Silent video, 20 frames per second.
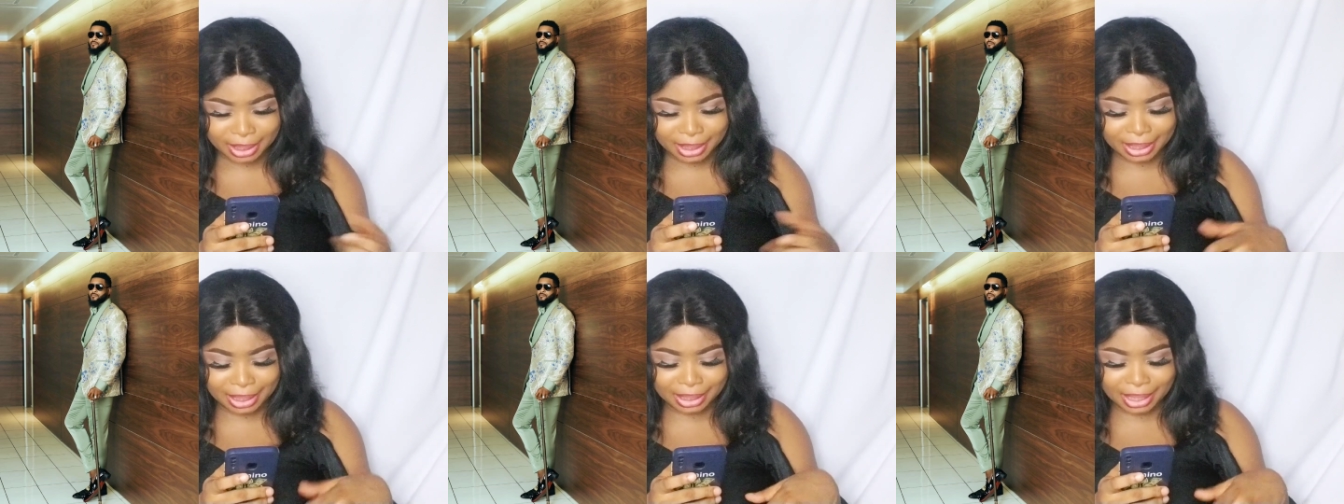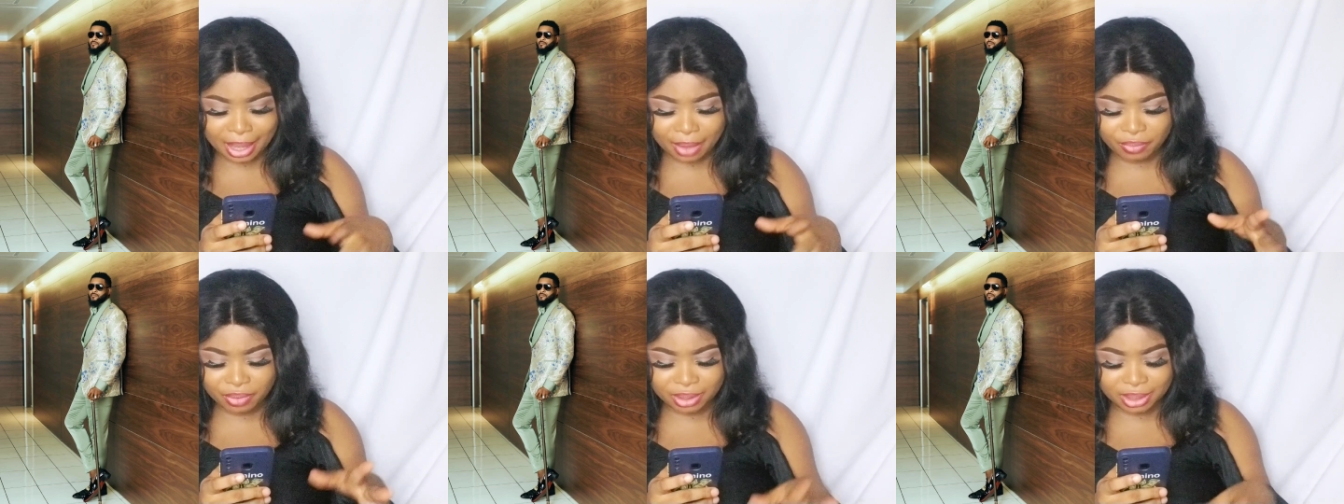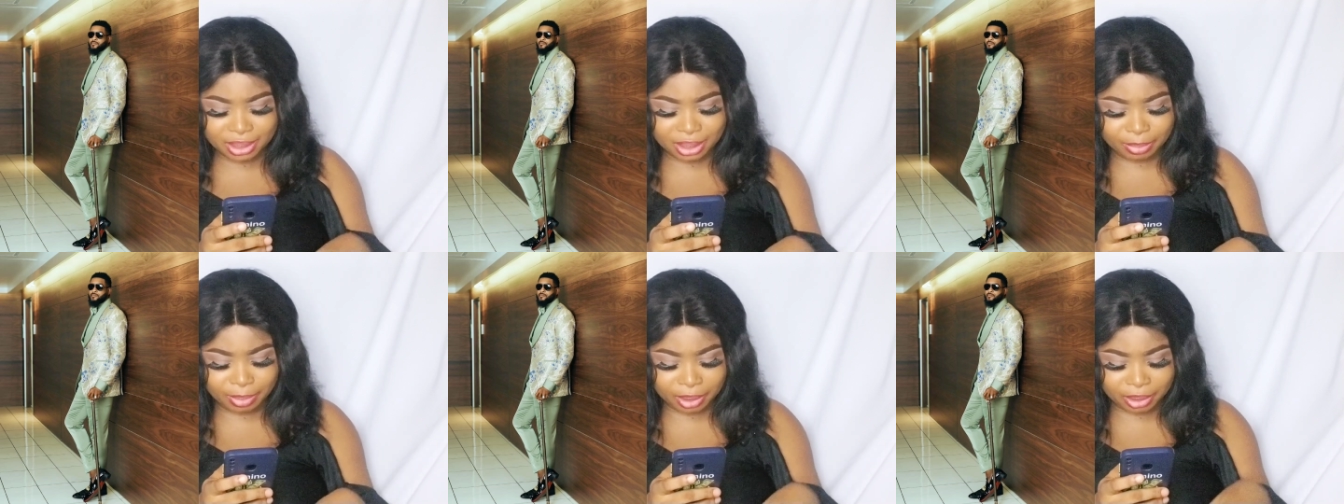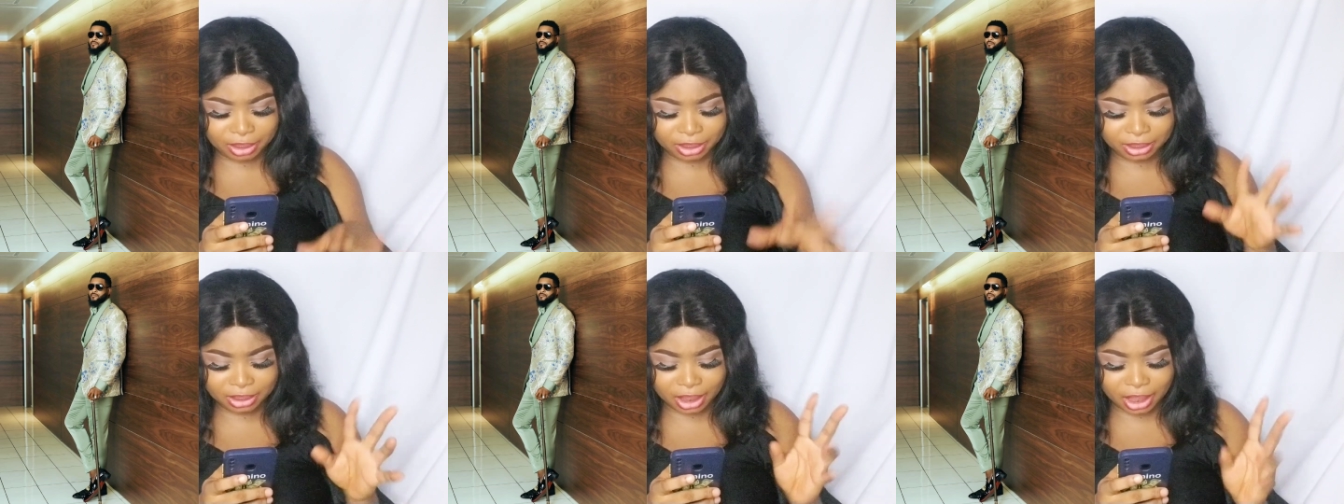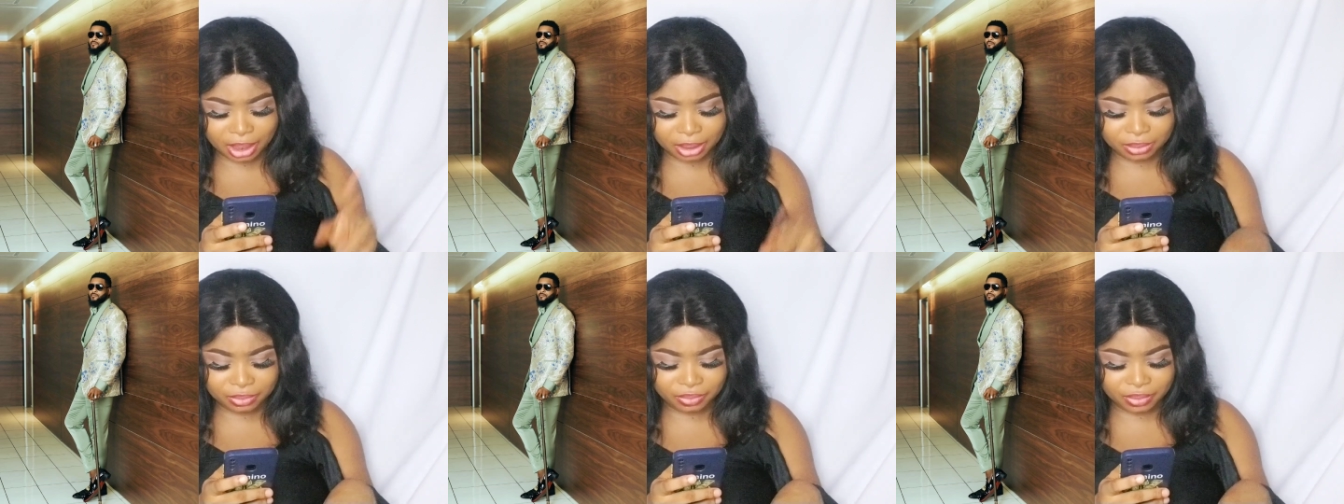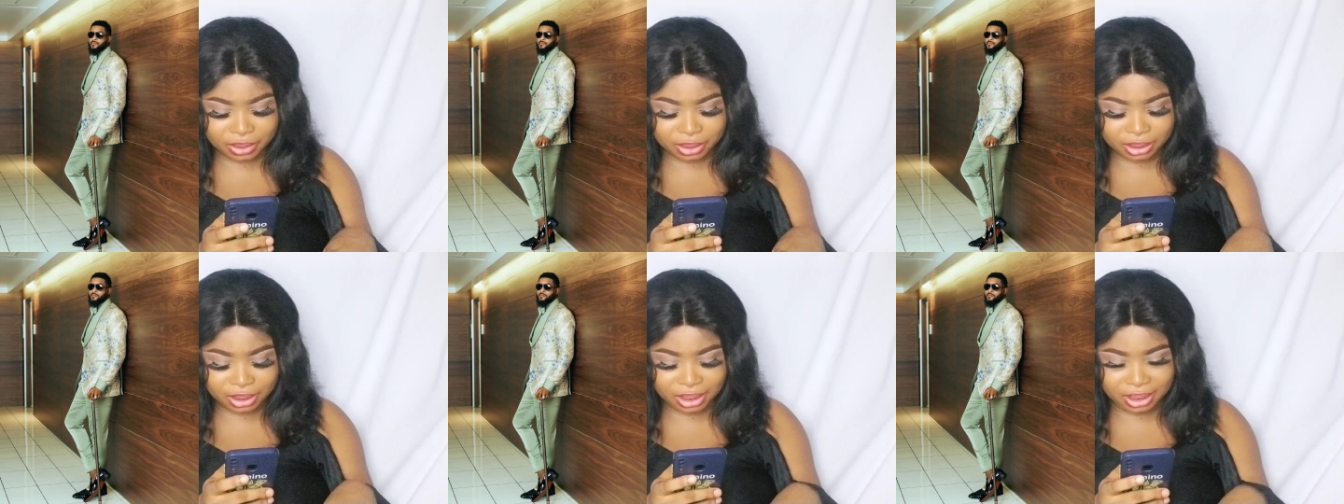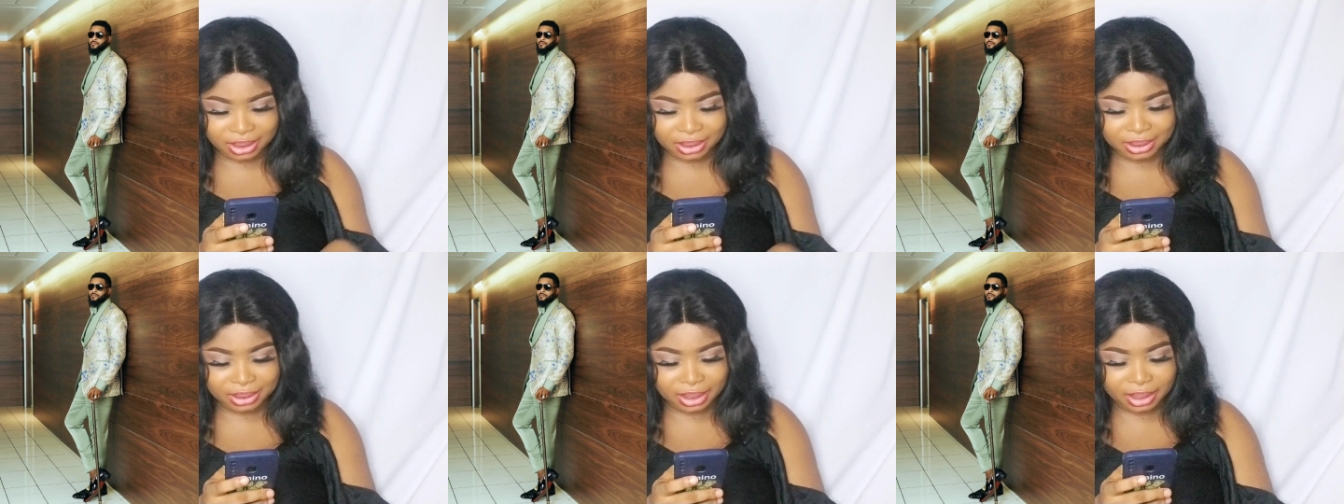Like everything about this outfit
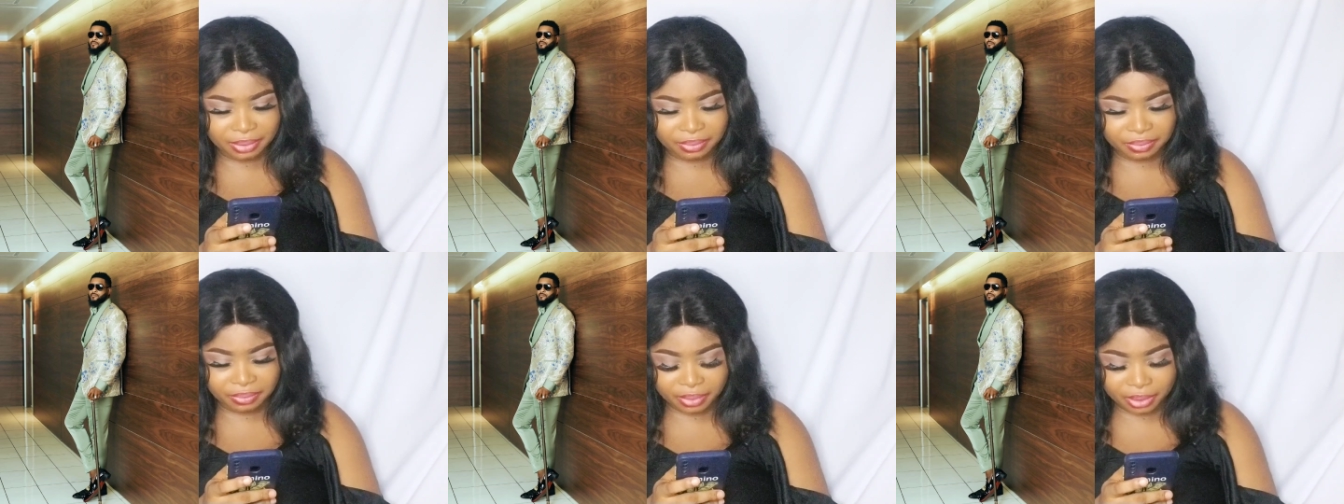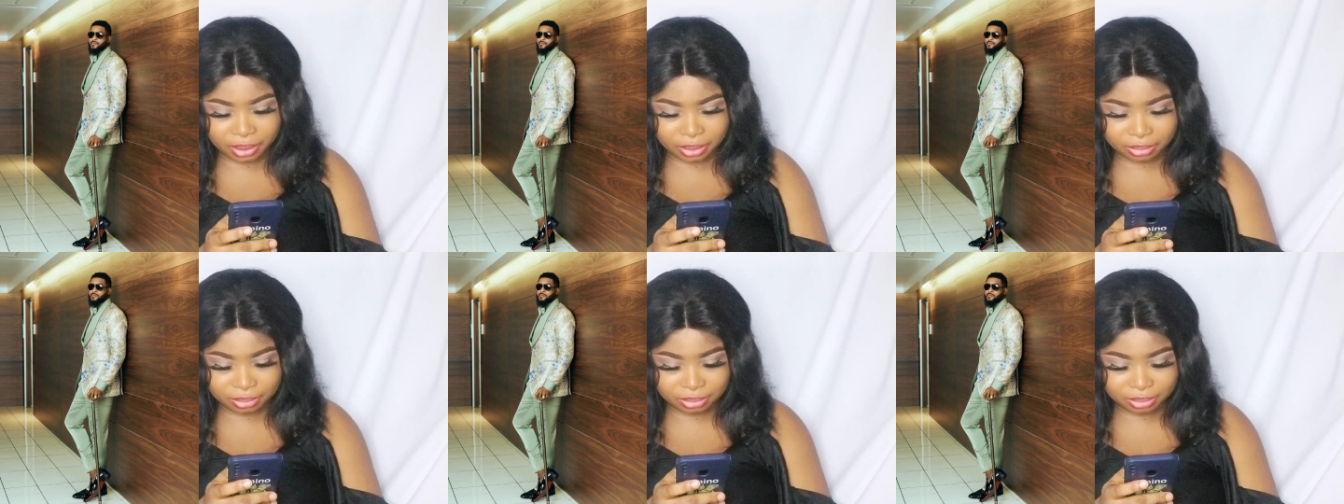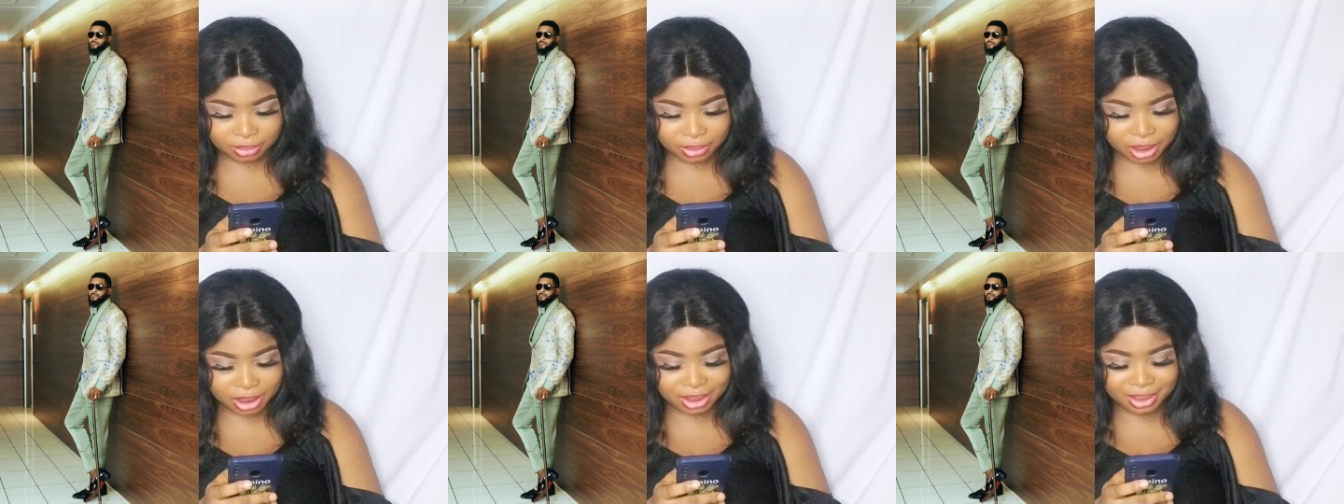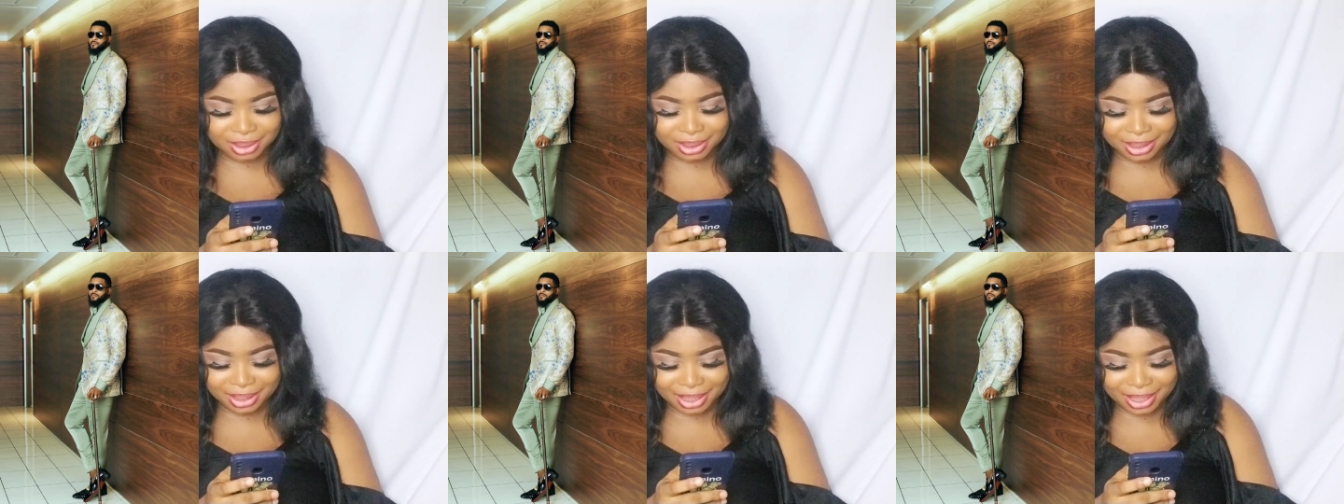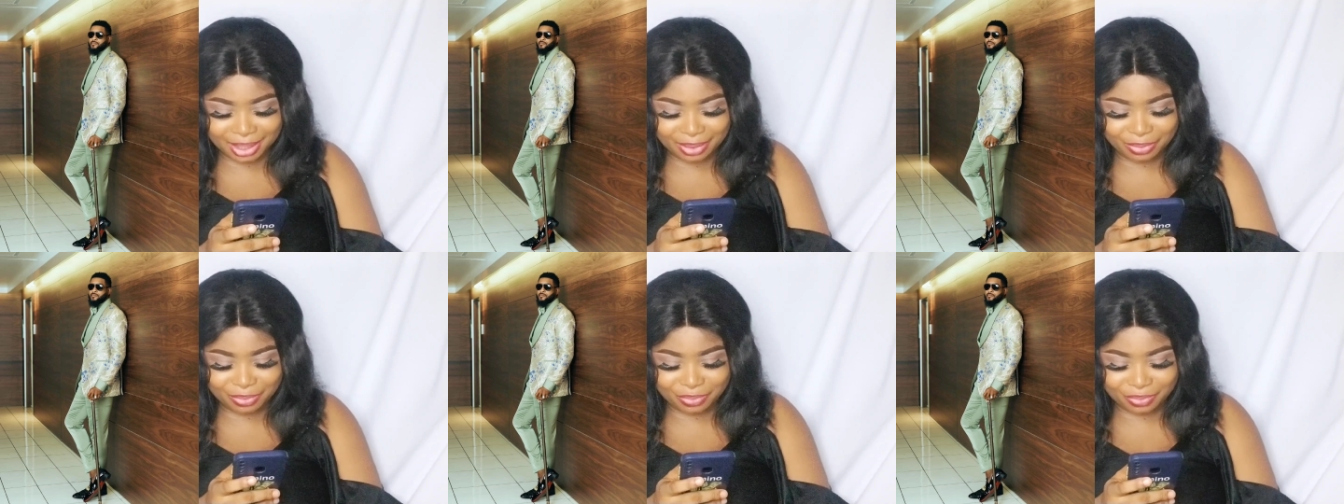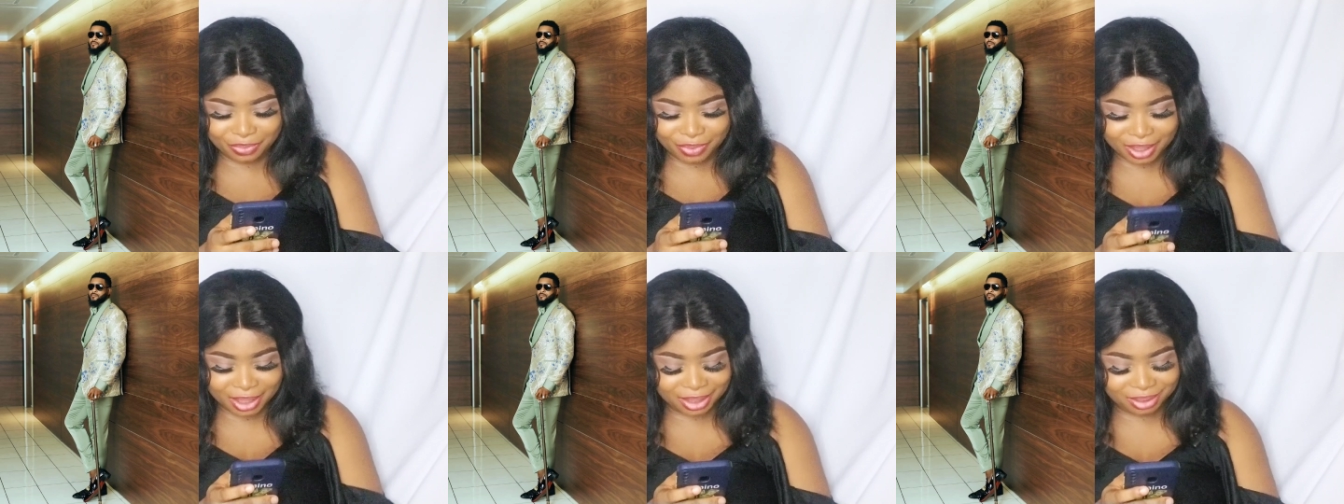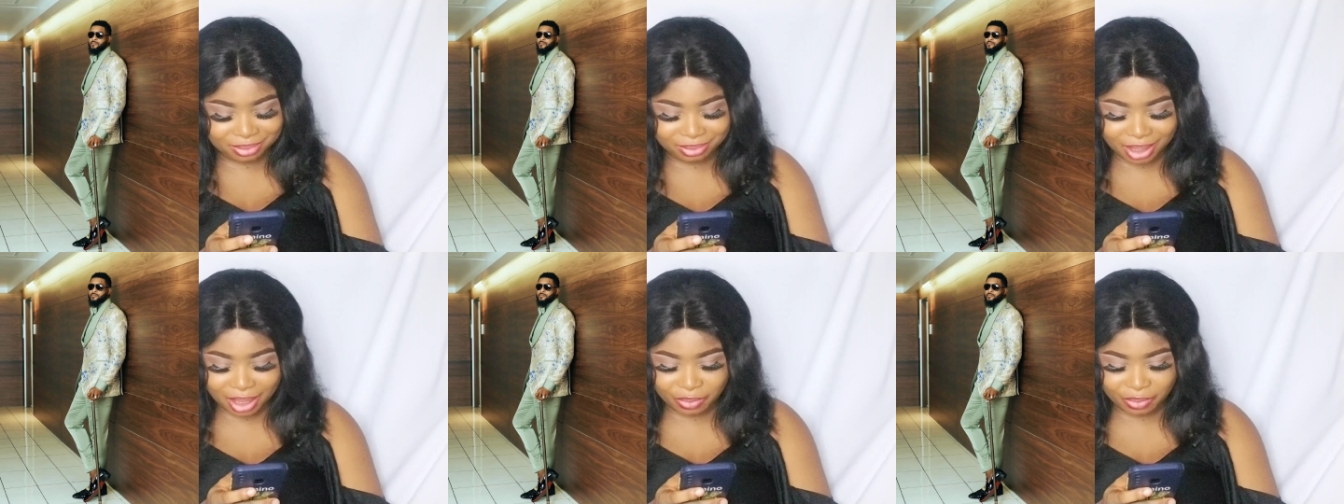is giving, is giving.